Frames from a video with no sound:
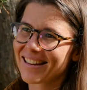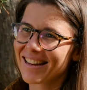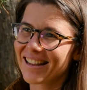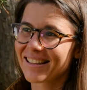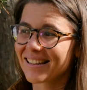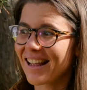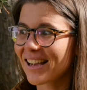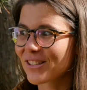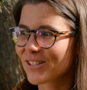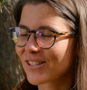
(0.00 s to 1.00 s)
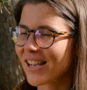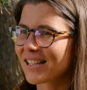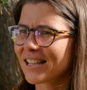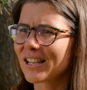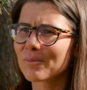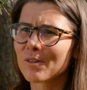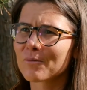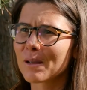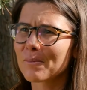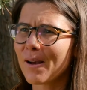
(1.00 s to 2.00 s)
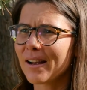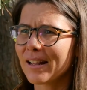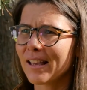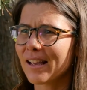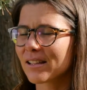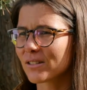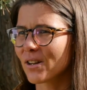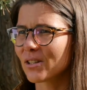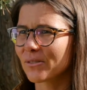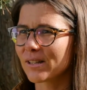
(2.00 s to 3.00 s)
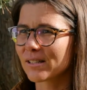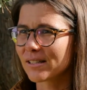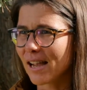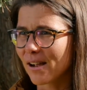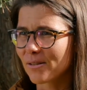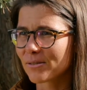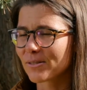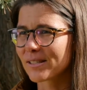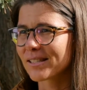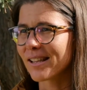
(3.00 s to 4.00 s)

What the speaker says: working the same way, the way it was